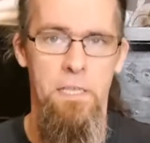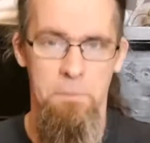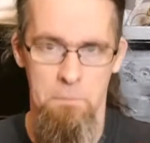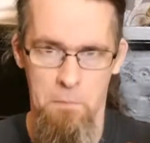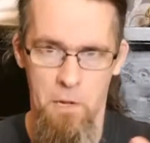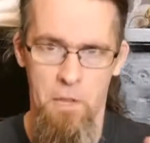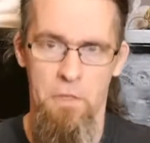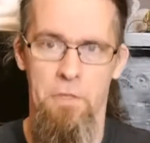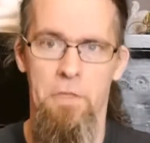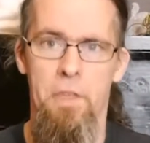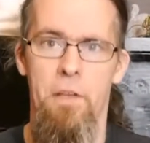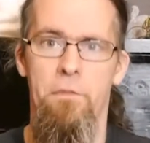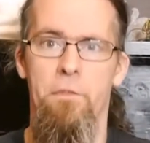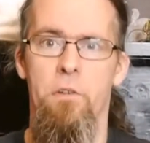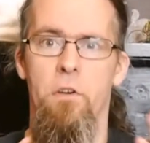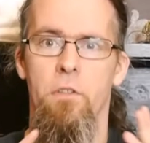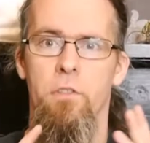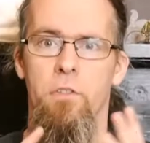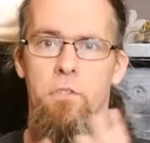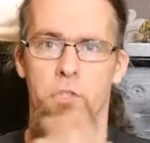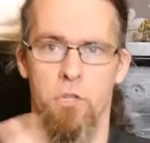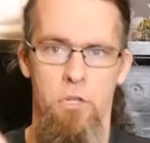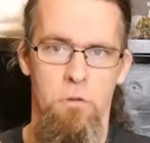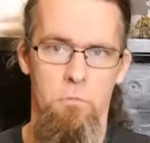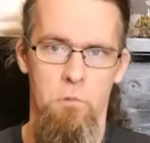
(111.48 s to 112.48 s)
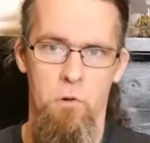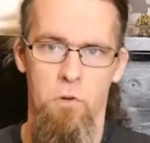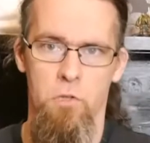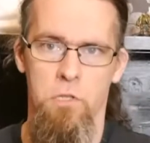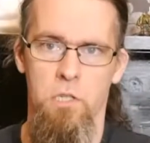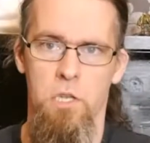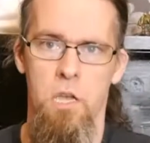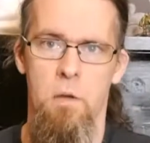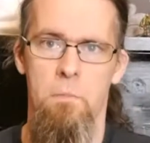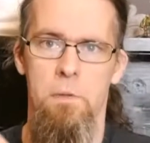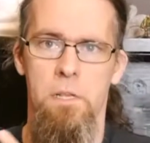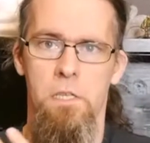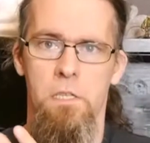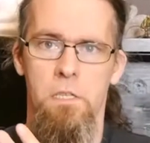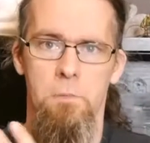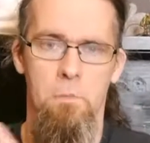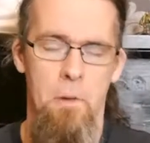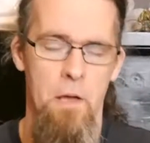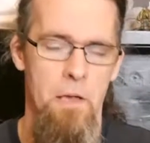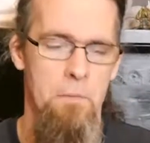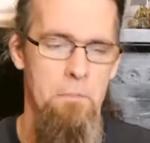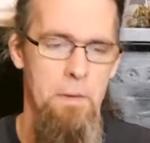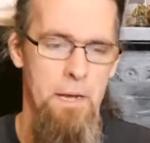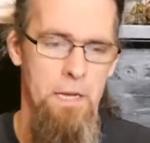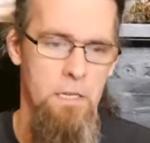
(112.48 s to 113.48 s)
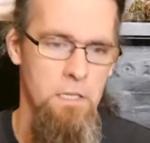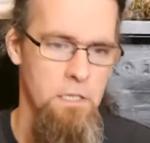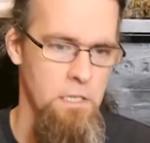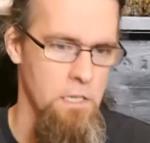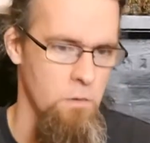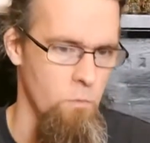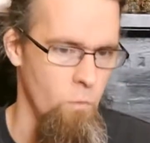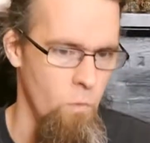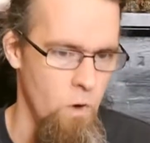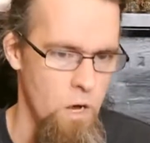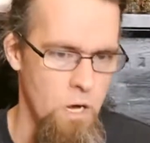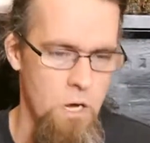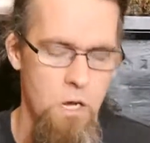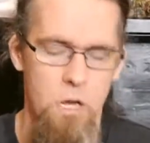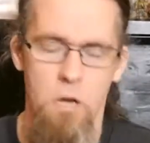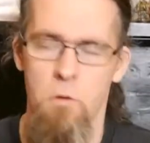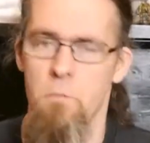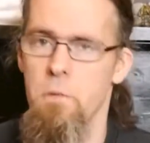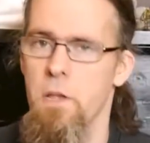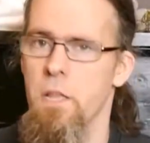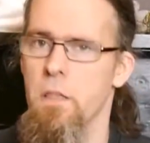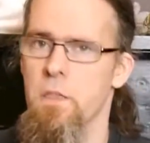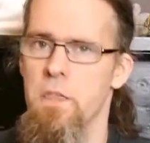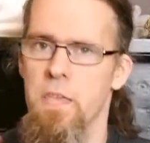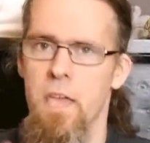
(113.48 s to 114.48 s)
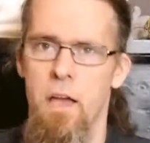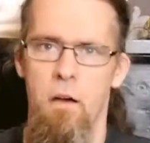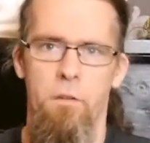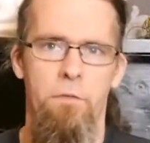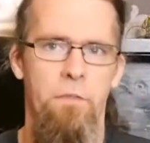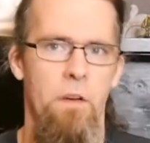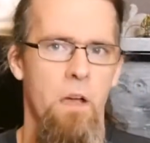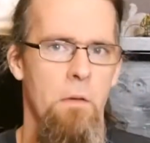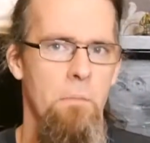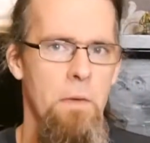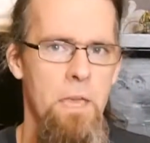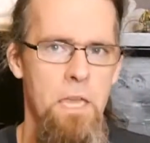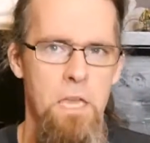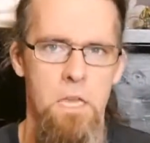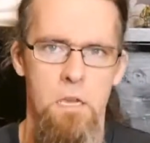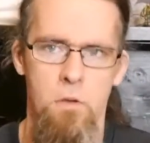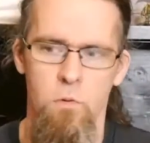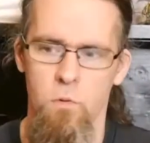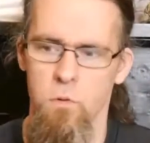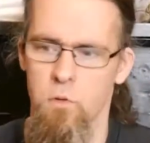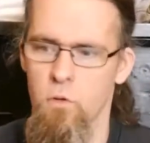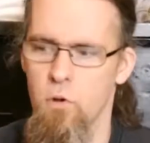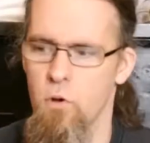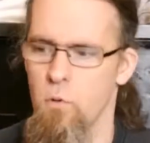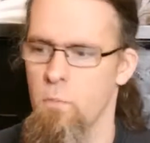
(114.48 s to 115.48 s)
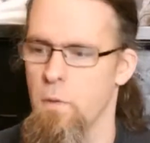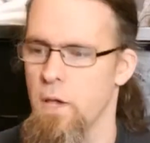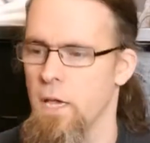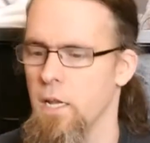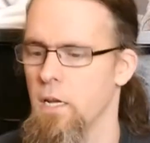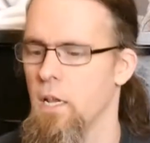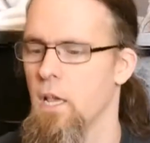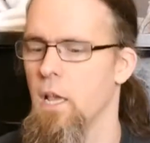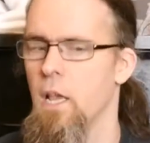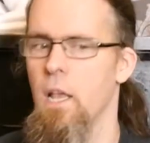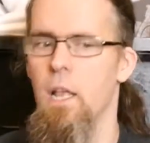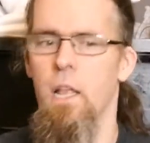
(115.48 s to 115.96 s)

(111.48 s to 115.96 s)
month I've got the Doom Lords coming, Spike Magazine 1 coming, the Elfheim Eagles coming.